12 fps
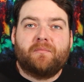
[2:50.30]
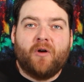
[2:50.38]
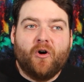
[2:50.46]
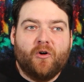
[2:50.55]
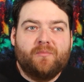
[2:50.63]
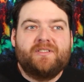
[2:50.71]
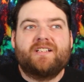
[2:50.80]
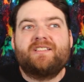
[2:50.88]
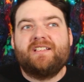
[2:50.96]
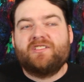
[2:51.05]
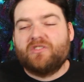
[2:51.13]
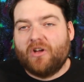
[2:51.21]
from home, does
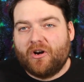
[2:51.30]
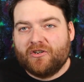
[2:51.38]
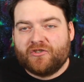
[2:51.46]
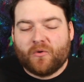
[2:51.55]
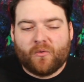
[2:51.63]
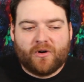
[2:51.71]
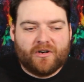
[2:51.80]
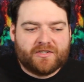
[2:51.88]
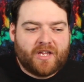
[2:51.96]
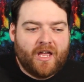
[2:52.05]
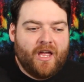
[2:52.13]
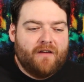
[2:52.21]
these large
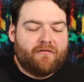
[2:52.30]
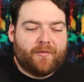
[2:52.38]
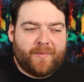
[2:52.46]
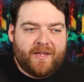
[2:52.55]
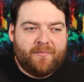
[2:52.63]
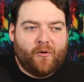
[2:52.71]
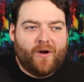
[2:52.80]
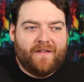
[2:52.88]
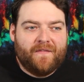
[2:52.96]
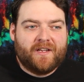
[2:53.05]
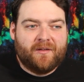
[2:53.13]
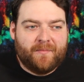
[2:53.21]
orders for people in
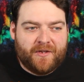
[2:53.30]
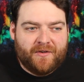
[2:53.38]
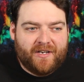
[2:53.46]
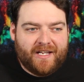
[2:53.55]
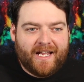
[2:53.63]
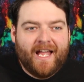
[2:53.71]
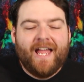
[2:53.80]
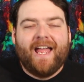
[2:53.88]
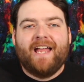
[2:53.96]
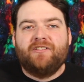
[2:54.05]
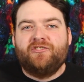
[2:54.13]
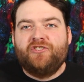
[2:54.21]
the community,
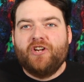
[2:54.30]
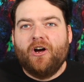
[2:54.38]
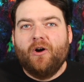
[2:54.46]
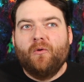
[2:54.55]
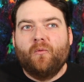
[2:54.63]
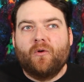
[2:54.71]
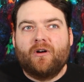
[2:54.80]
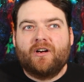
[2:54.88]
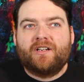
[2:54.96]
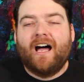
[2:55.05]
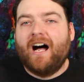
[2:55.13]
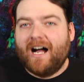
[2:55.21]
and Joe work
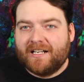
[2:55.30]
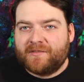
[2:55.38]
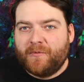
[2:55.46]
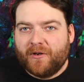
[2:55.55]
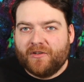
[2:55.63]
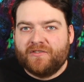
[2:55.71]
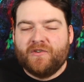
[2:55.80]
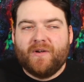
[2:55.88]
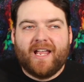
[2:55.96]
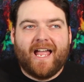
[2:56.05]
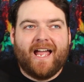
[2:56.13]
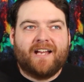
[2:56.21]
the hospital
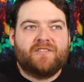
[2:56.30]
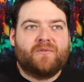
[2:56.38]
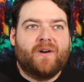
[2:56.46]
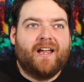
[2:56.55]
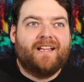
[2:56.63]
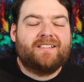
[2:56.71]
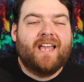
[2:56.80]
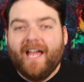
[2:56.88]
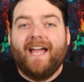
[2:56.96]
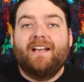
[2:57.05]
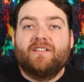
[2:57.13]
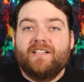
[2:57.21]
doing x-rays
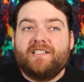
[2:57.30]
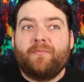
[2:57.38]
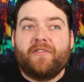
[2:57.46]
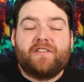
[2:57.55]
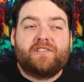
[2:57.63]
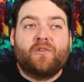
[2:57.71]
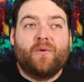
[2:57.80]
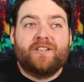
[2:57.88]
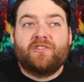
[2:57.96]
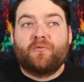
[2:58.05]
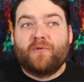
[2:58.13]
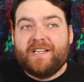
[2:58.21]
and elizabeth is going
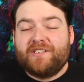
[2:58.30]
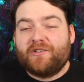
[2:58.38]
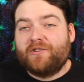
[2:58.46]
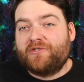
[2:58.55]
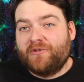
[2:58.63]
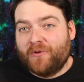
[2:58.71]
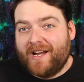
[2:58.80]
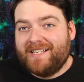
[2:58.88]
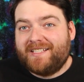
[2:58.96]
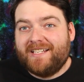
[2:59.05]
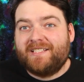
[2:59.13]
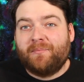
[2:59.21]
to research
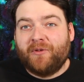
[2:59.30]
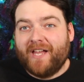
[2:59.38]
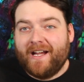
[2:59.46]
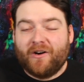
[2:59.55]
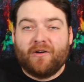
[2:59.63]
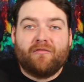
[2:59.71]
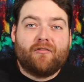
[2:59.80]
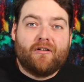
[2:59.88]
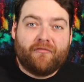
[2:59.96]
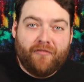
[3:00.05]
gracie to play her for a